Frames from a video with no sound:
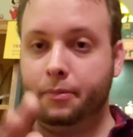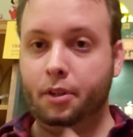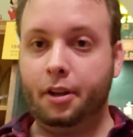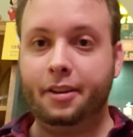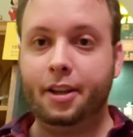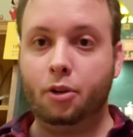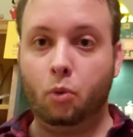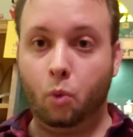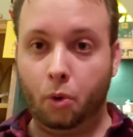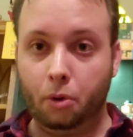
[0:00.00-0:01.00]
the Nintendo
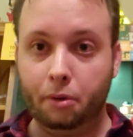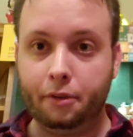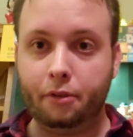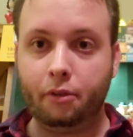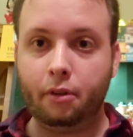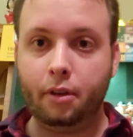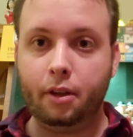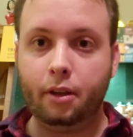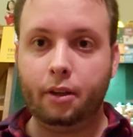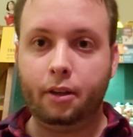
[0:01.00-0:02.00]
worlds,
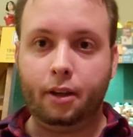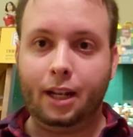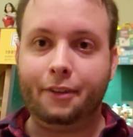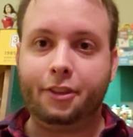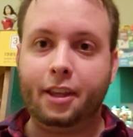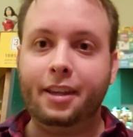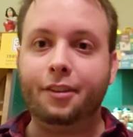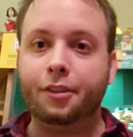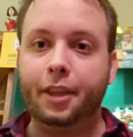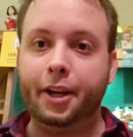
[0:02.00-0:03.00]
and have it that
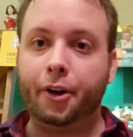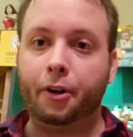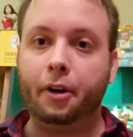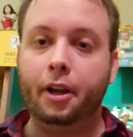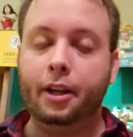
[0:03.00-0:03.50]
he's there.